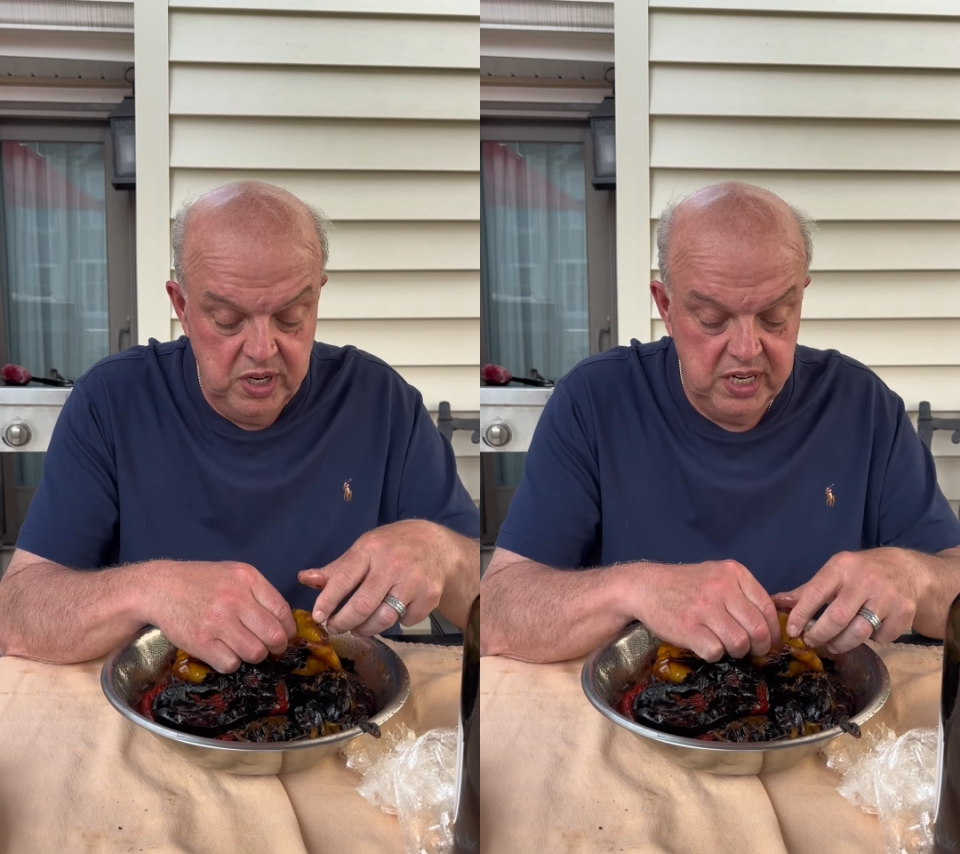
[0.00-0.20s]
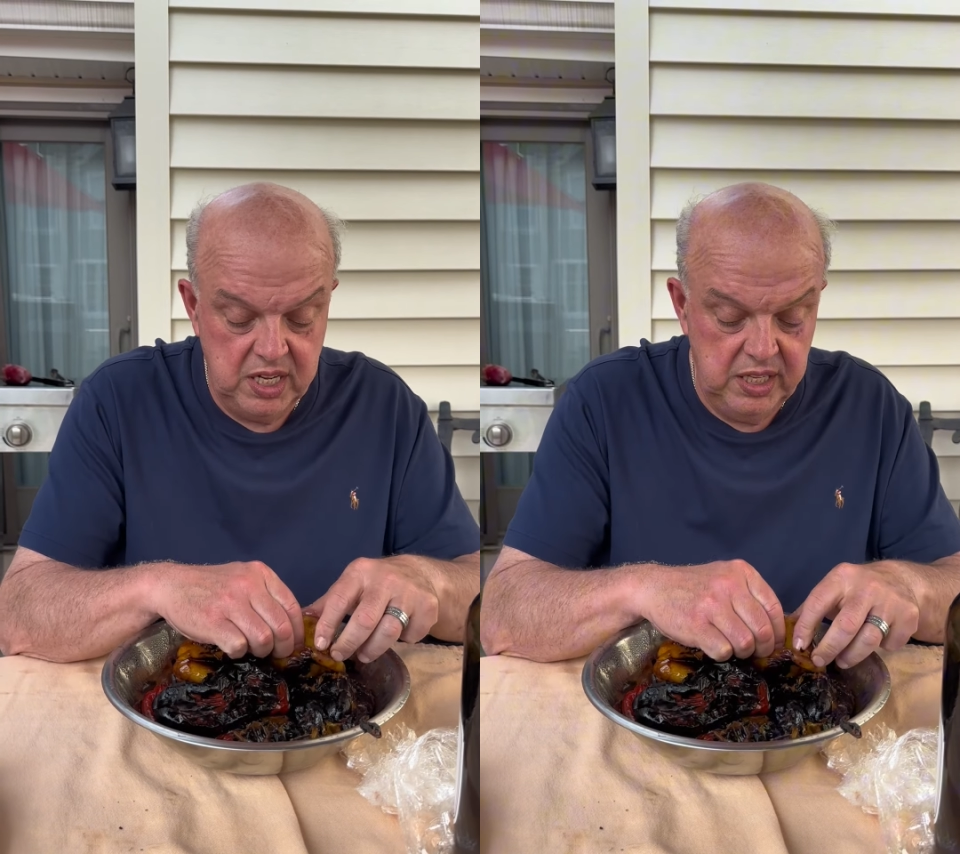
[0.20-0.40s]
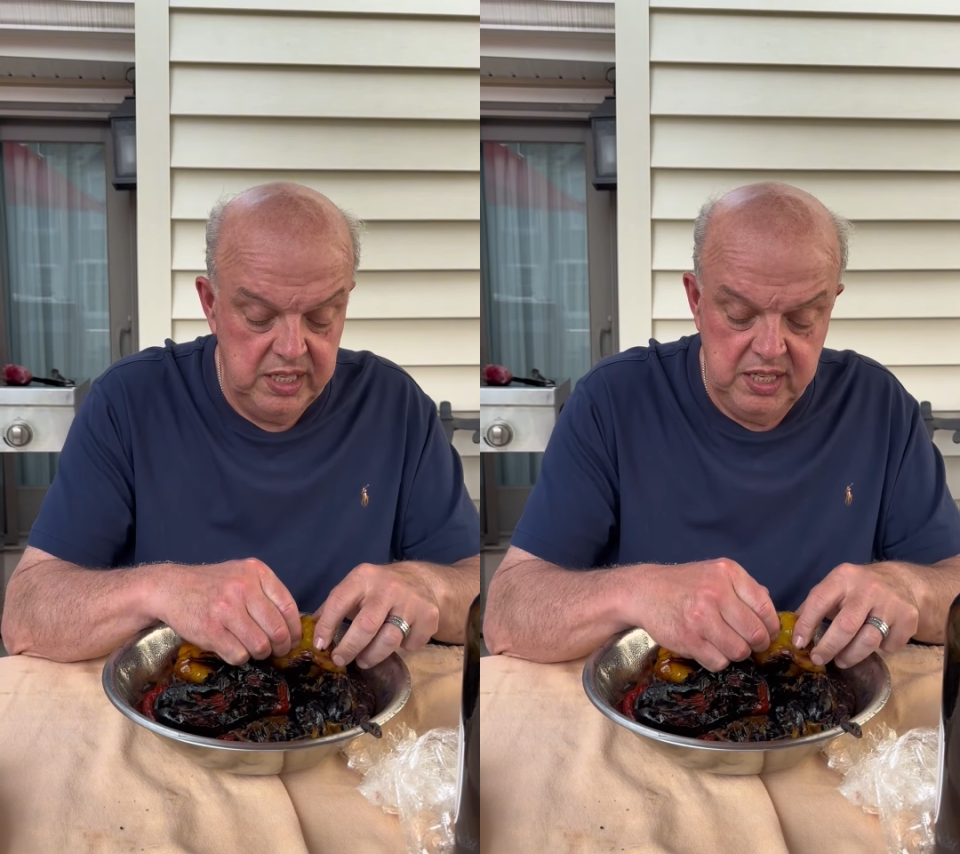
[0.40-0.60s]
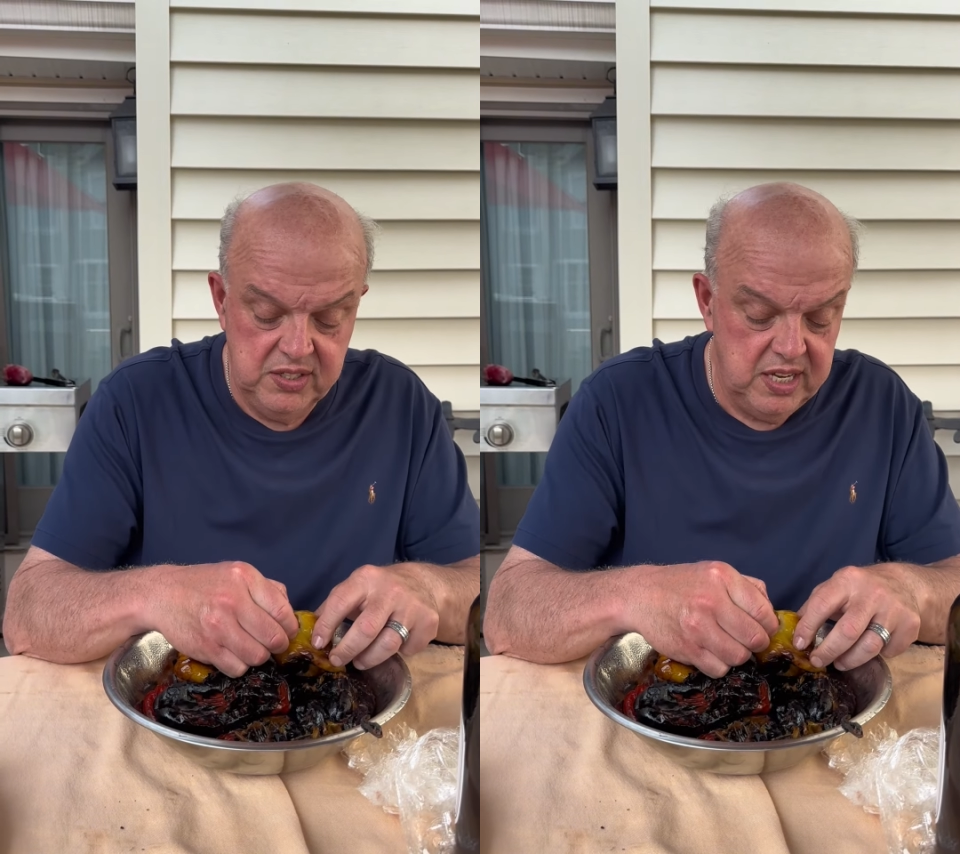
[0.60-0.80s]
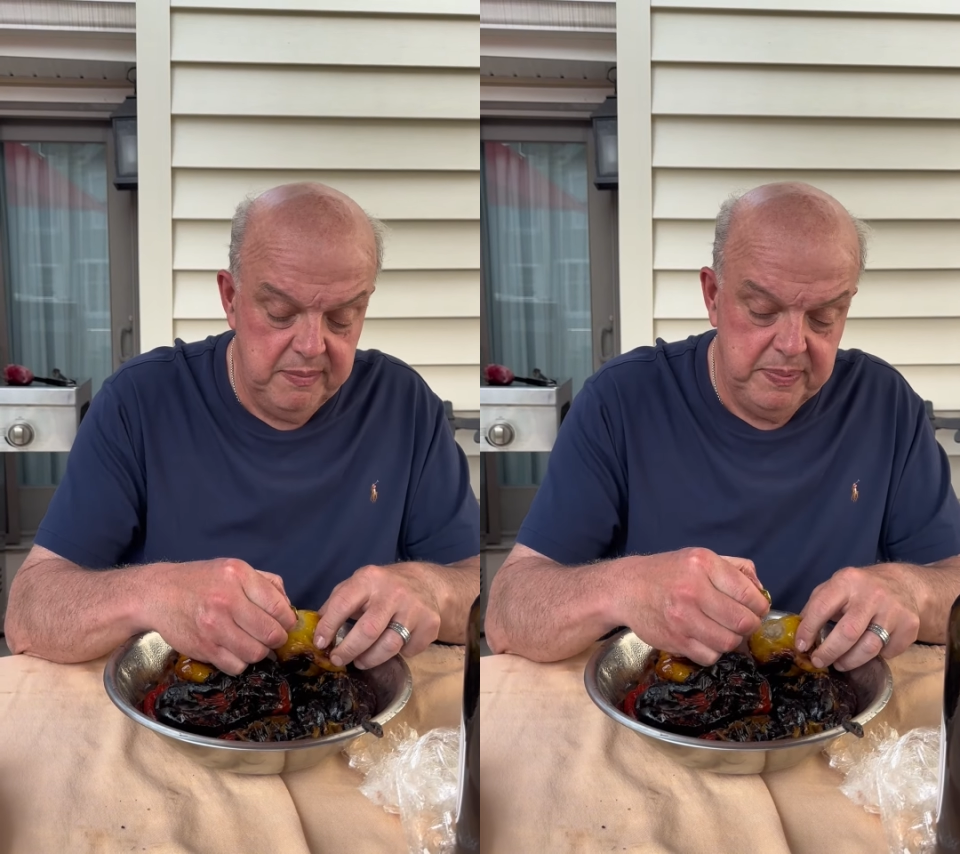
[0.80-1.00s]
gonna clean
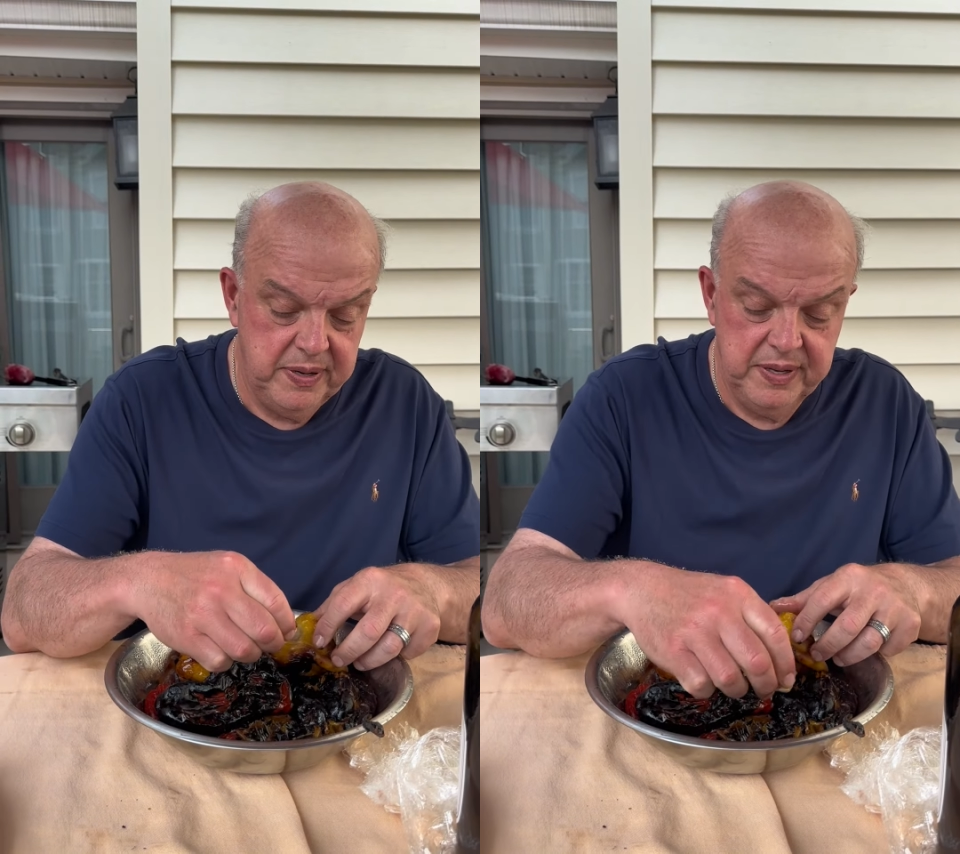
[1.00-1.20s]
these up